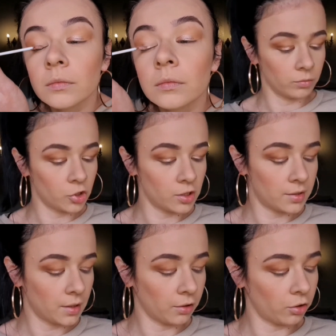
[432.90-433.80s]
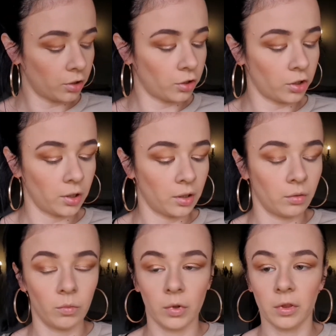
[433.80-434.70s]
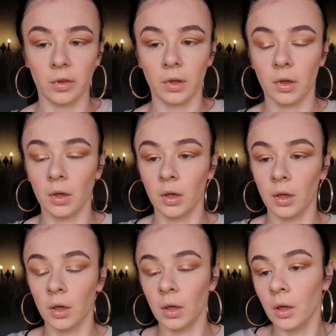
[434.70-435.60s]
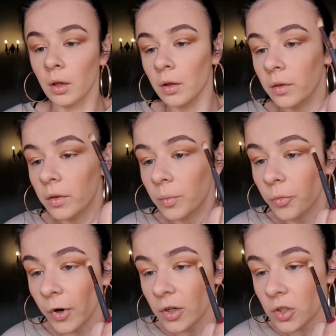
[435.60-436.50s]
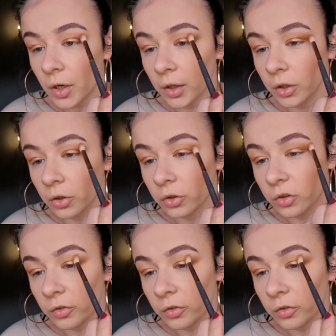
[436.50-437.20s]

I'm just then going to go in with the brush I used